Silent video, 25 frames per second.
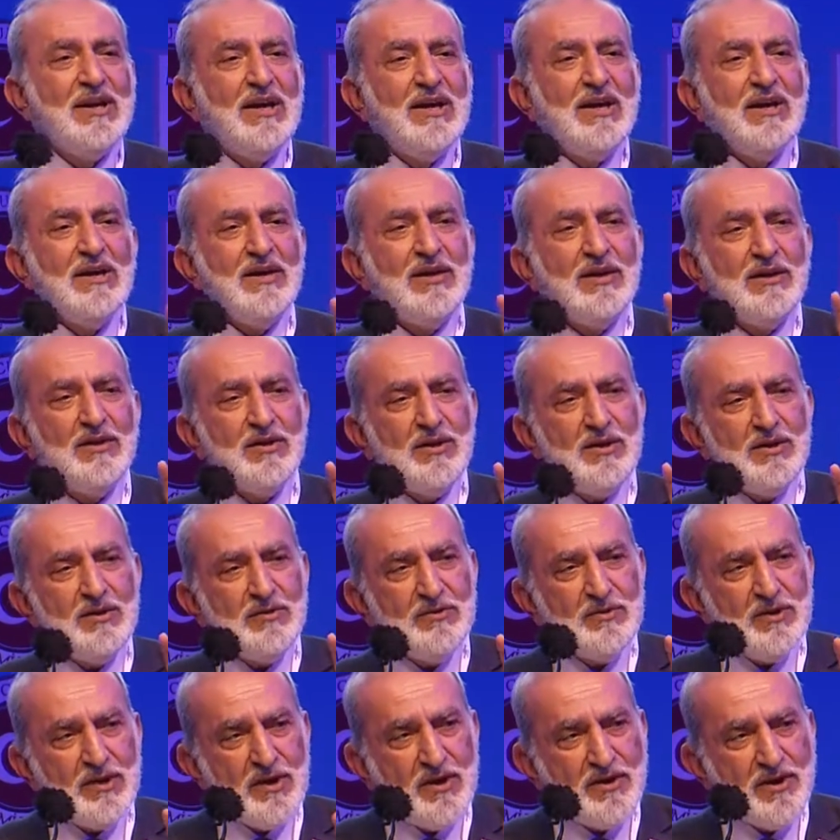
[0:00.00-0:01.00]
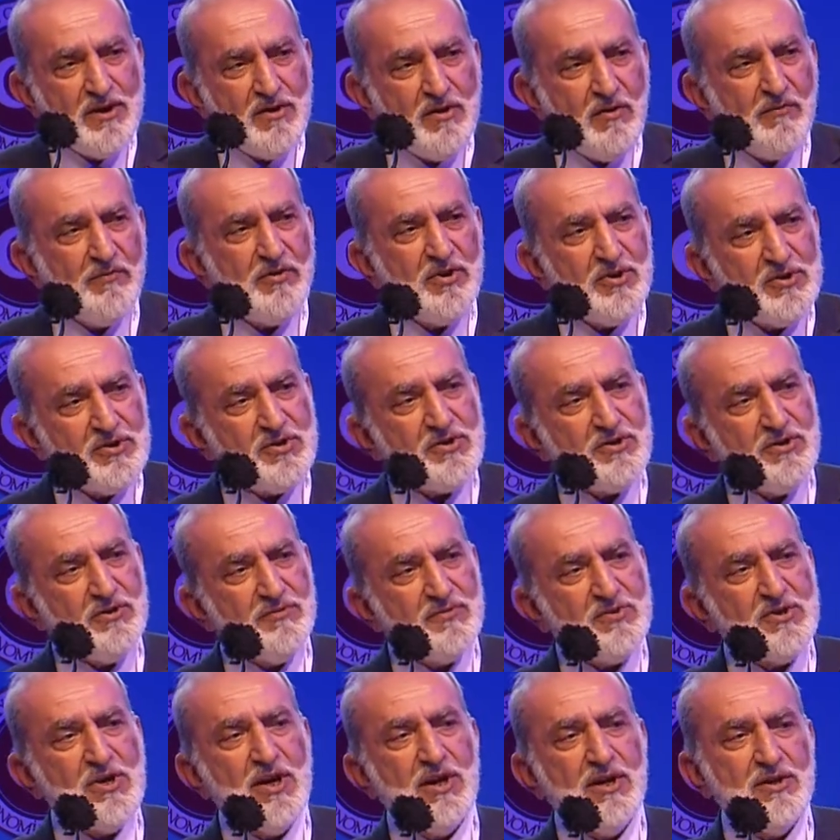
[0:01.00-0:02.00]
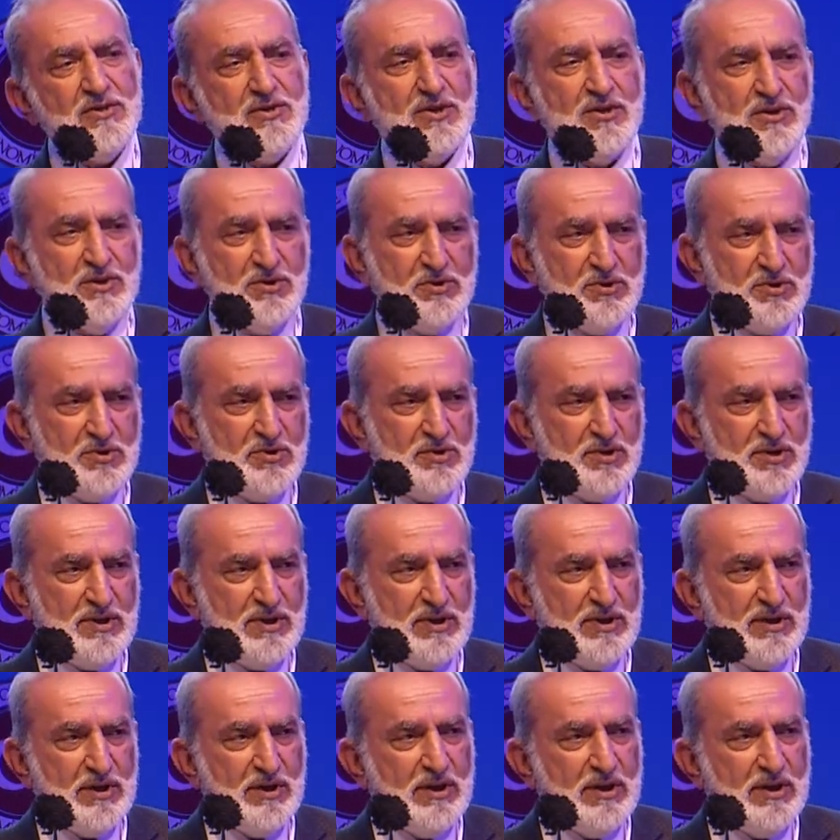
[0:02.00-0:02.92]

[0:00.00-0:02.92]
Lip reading: the area of history of science and industry.